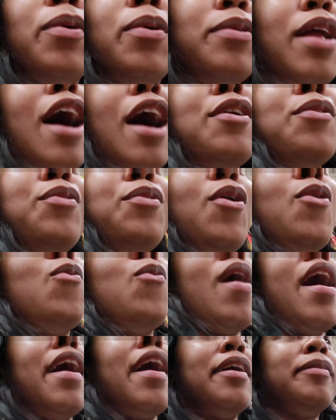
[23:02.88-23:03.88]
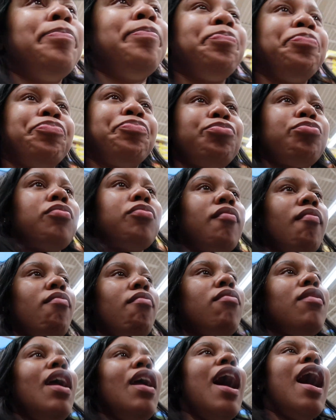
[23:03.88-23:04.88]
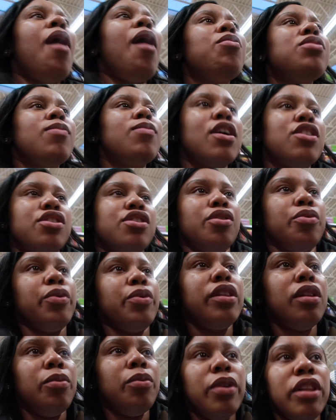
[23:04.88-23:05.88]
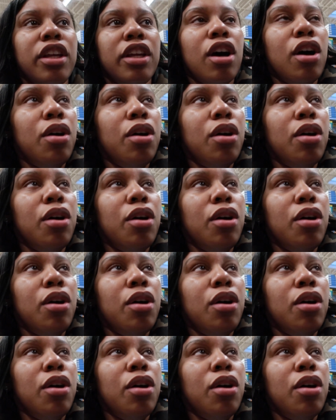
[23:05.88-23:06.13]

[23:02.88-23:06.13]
wanting? i don't know why i was watching a really really